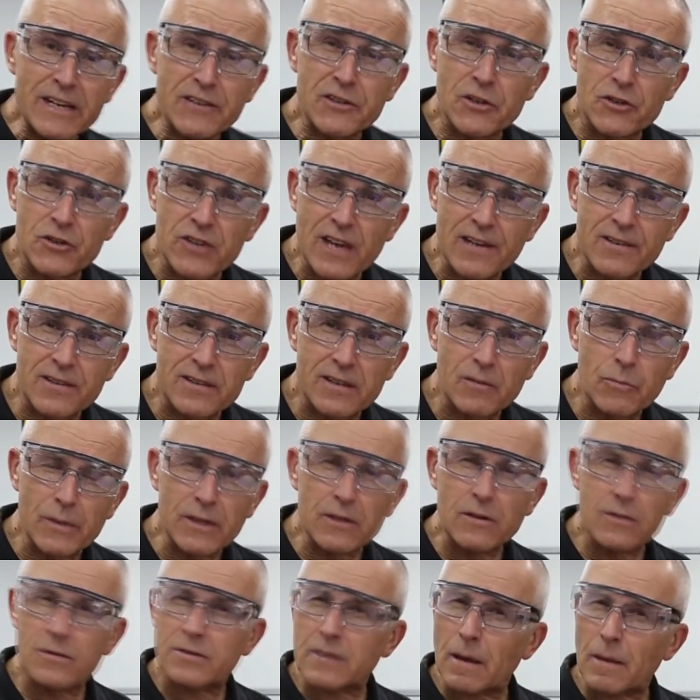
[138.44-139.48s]
suggested we
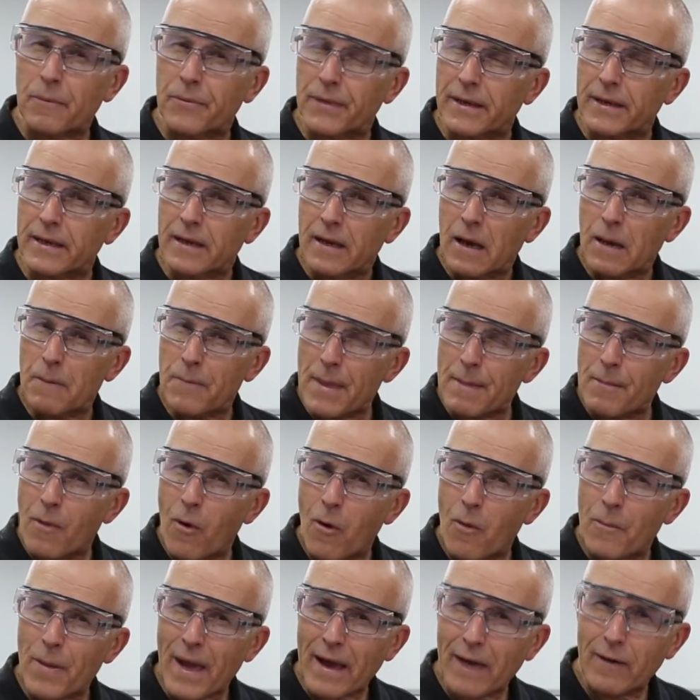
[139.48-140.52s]
use something a bit more
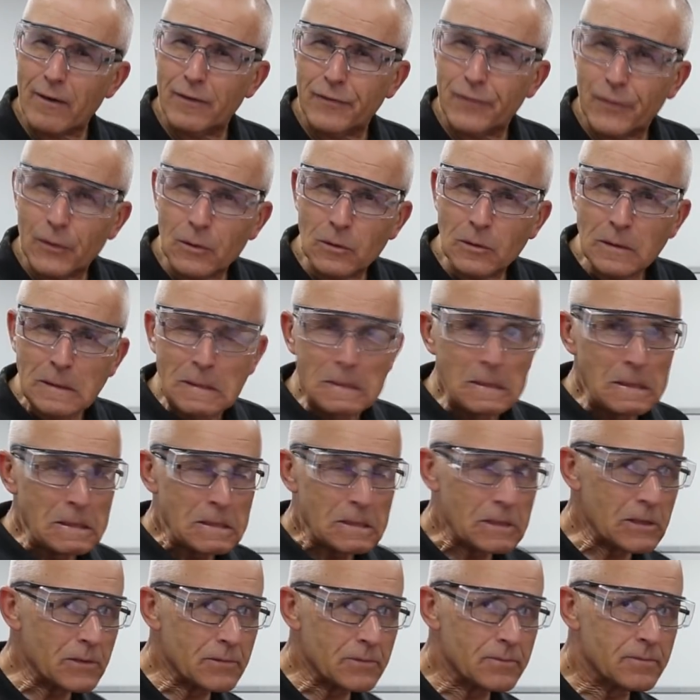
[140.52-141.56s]
powerful
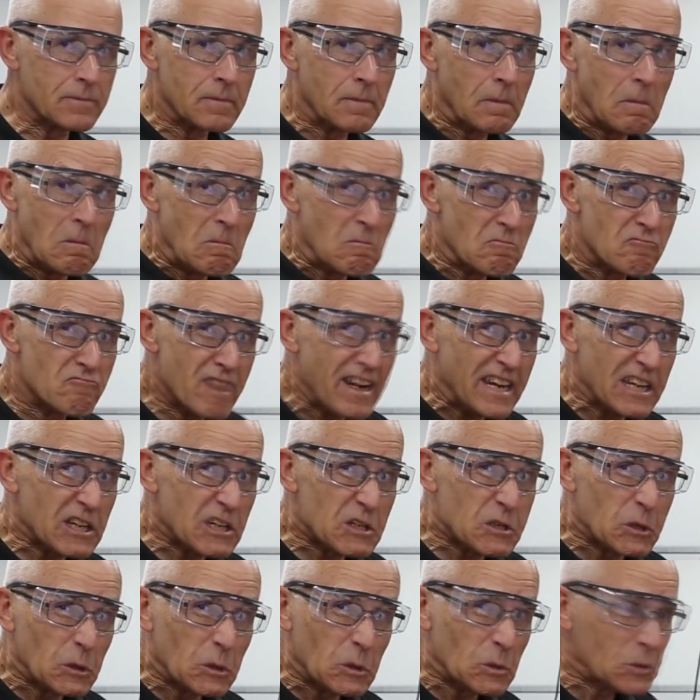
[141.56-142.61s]
than regular
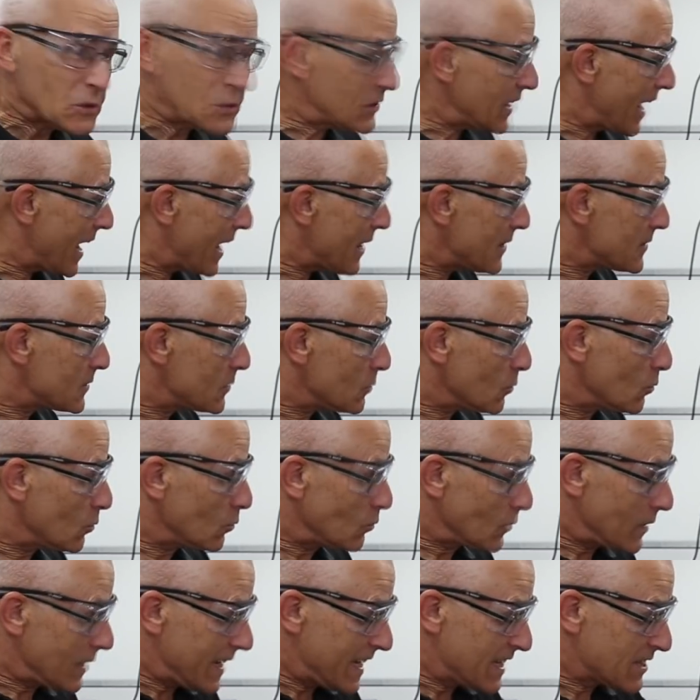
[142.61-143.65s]
tools, and
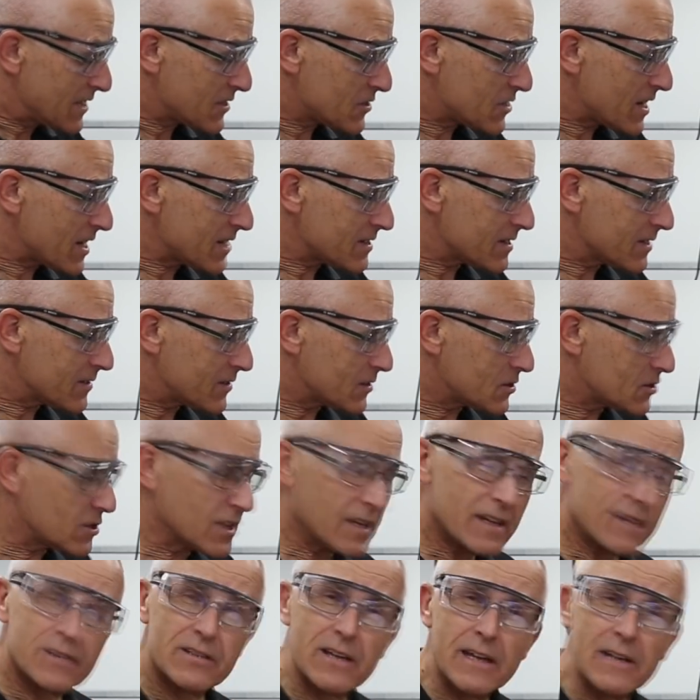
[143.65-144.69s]
he suggested the
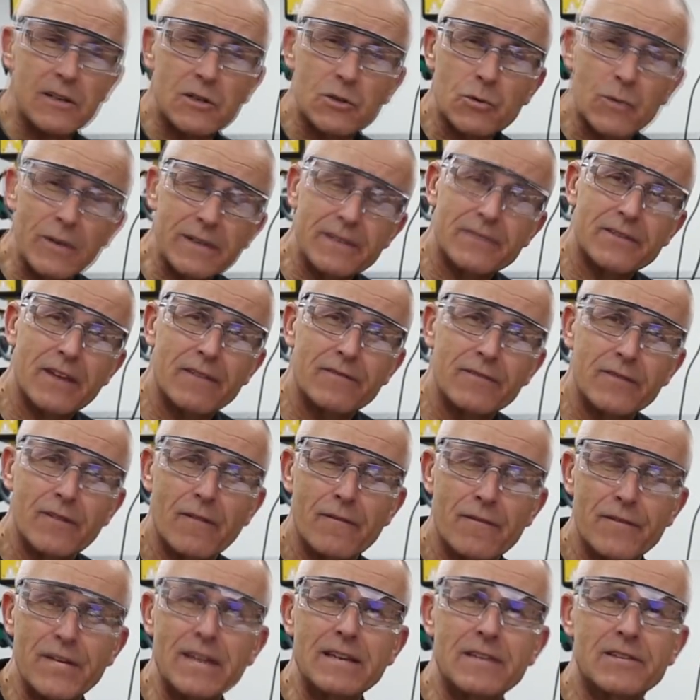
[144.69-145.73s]
GSH27
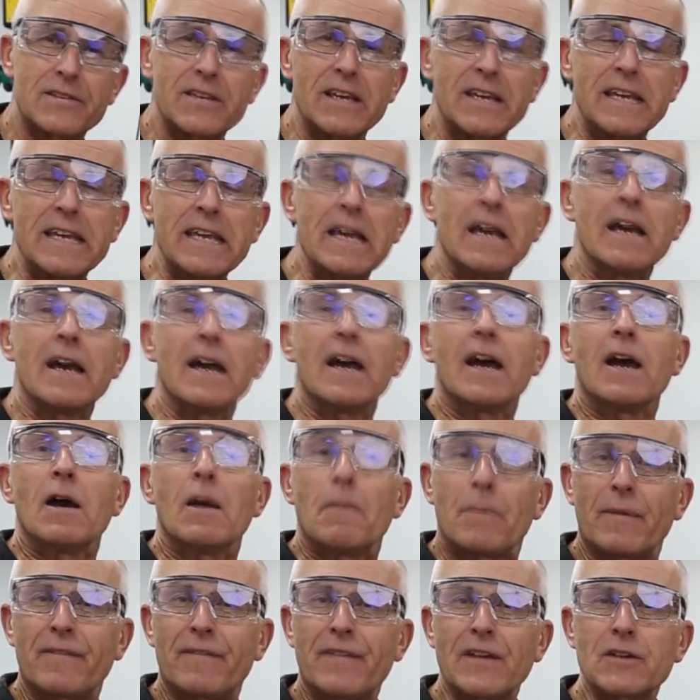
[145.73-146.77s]
VC
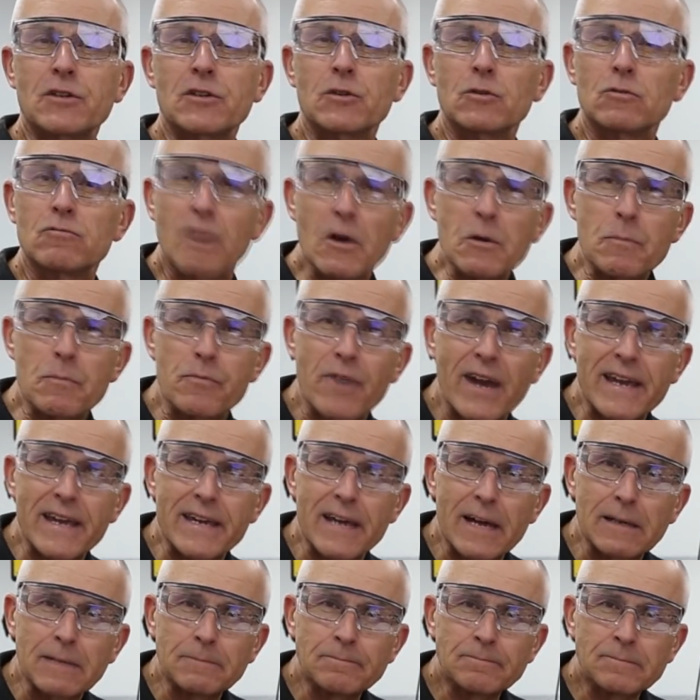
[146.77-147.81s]
Professional Road
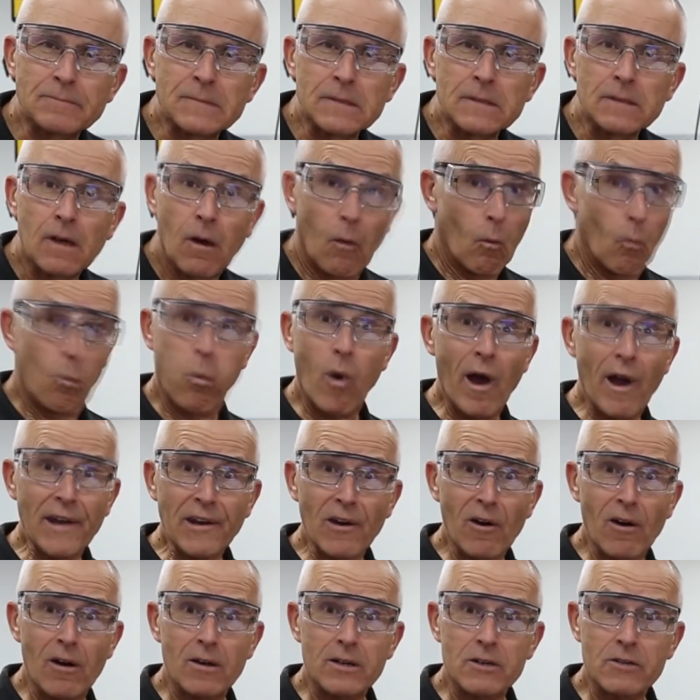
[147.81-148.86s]
Breaker. Why
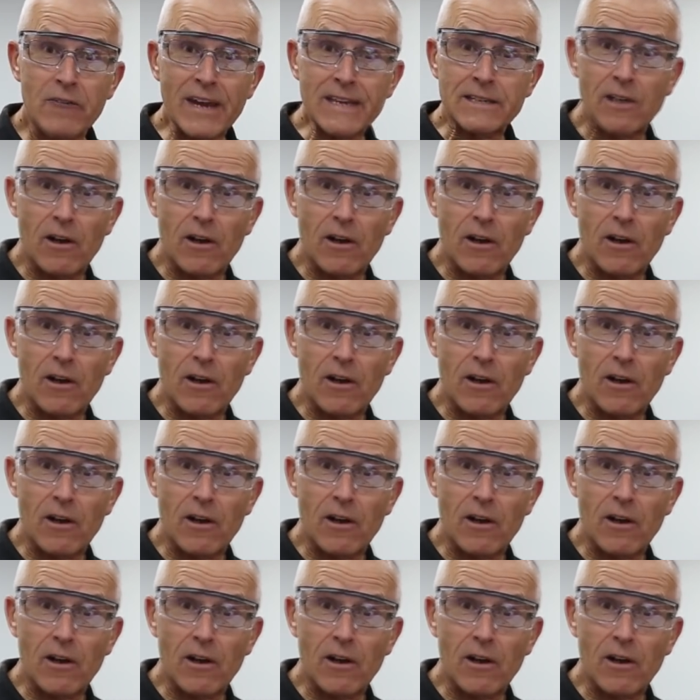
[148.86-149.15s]
not? Great